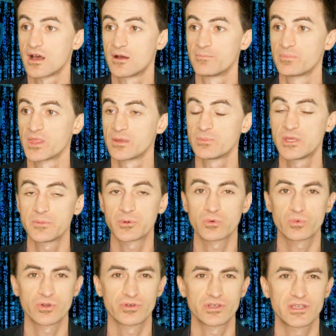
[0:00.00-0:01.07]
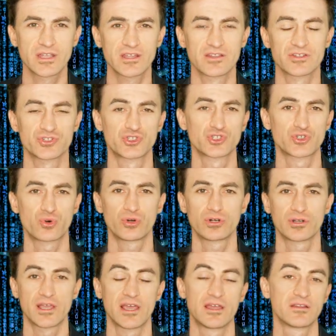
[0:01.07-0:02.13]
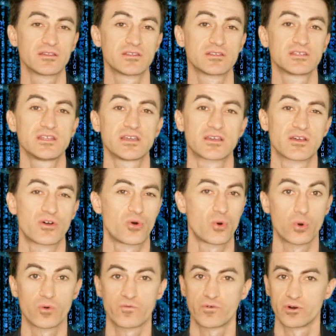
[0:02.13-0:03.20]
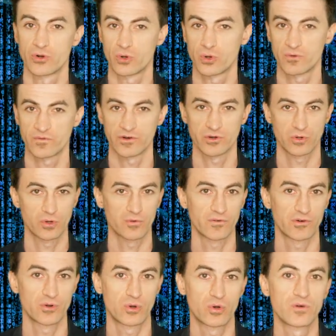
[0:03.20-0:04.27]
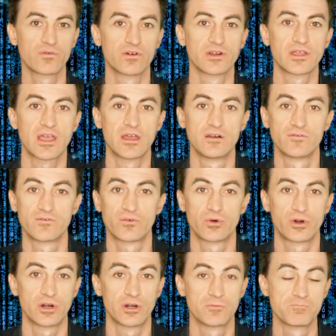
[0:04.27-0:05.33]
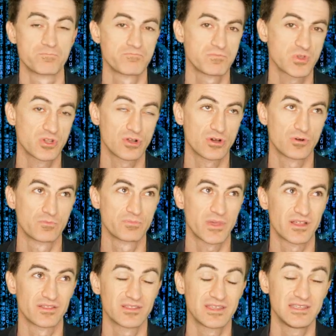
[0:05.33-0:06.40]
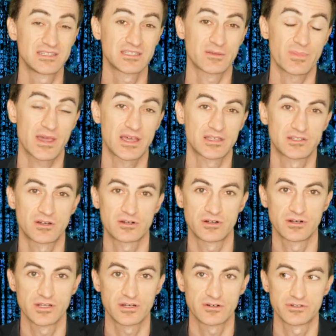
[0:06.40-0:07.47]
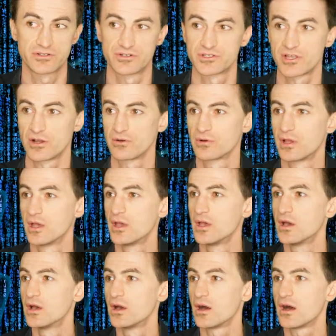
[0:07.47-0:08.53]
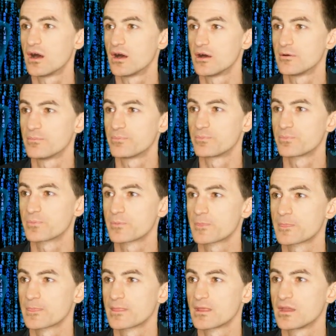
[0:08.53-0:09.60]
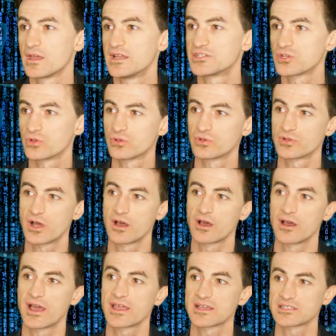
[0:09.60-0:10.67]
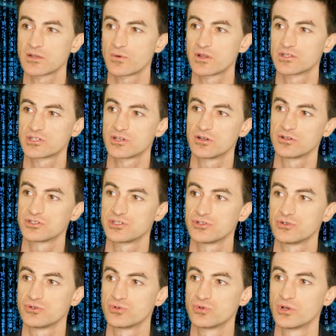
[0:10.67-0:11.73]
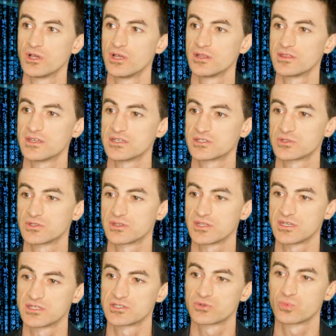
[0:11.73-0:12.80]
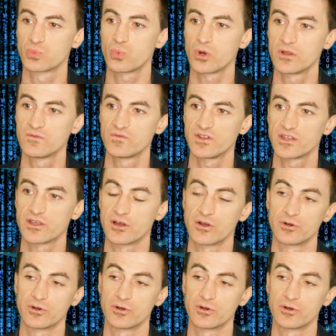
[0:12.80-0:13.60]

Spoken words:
people really getting the short end of the stick over and over and over and over again for at least the past 100 years or so. And so I guess I want to turn to this one video